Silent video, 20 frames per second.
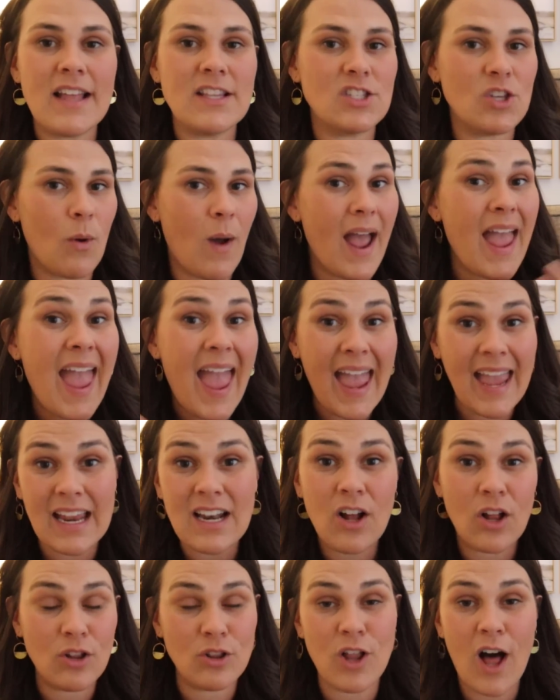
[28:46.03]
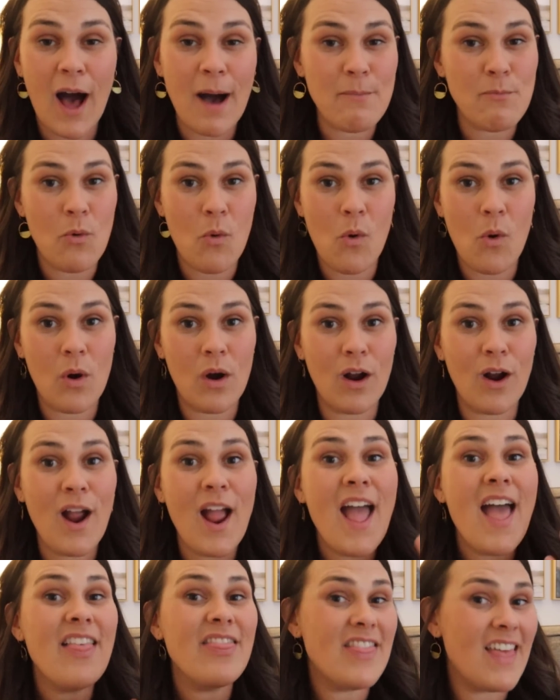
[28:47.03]
And so I ate a lot
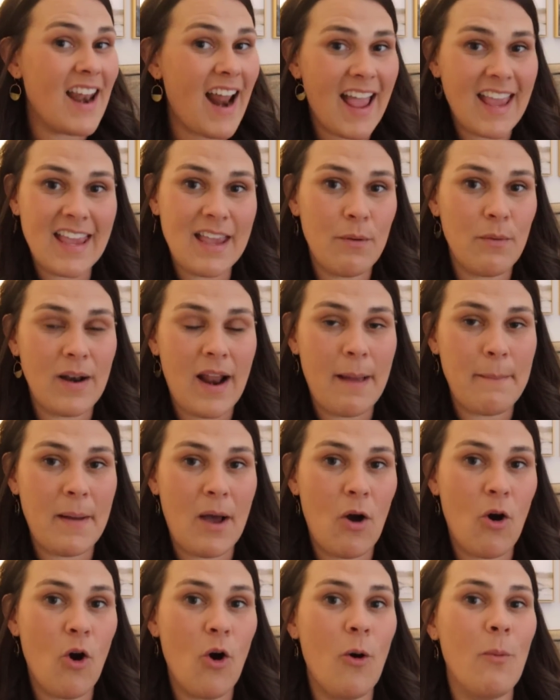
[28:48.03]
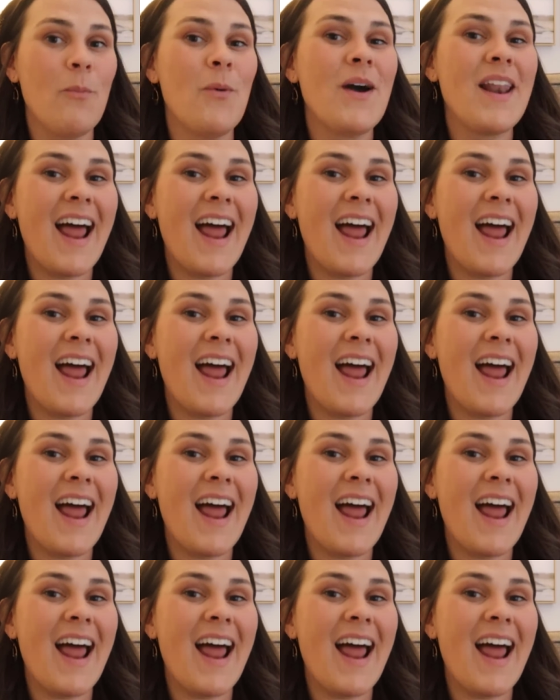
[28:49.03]
more than I eat when I'm at home.